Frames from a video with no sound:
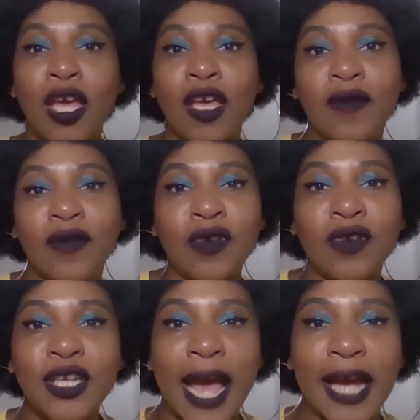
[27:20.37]
If you
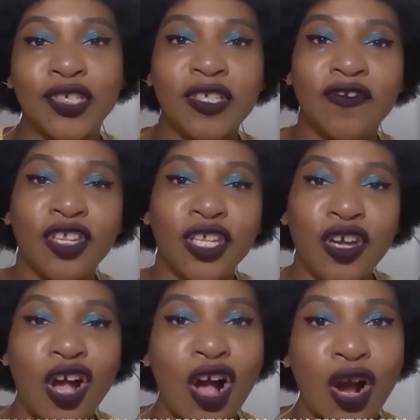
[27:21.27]
as an actress feel in
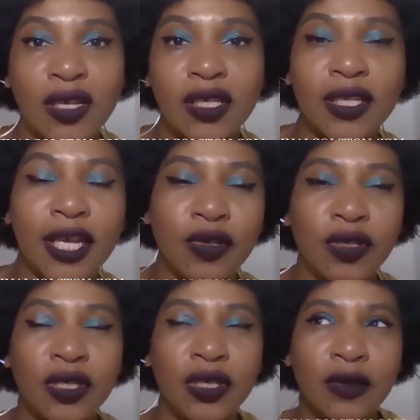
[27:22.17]
your heart that you
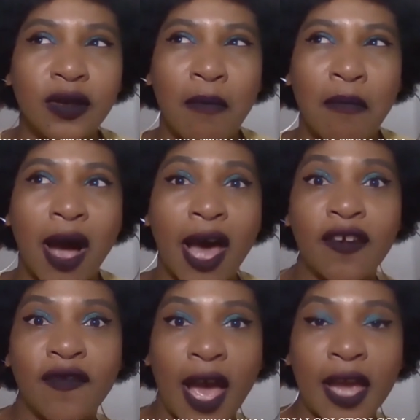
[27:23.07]
should
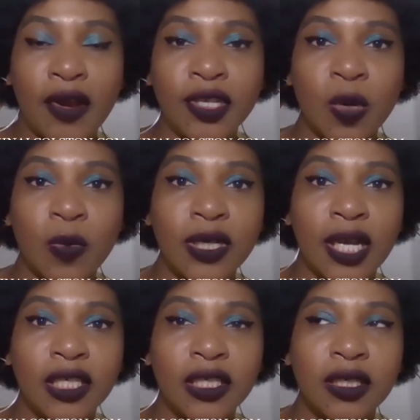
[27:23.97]
modify your
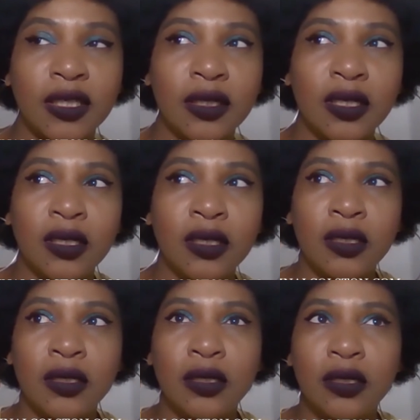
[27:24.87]
interpretation,
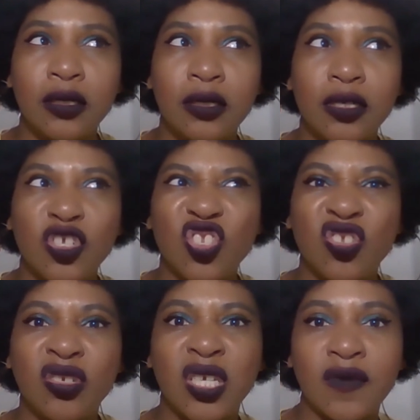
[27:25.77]

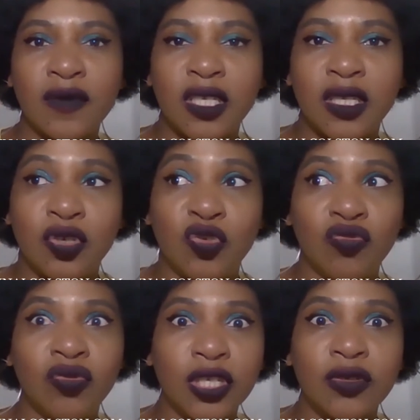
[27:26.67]
do a
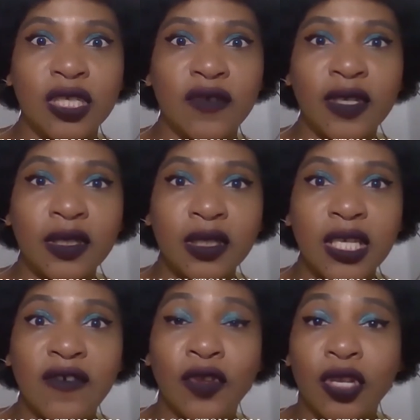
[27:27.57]
little different,
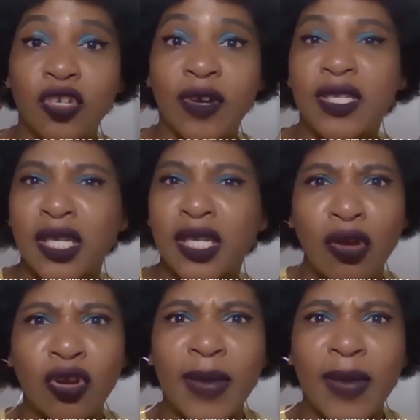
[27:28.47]
even though the director's like,
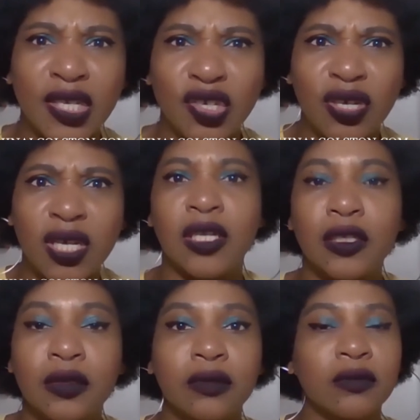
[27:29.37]
no, don't make it, you're good.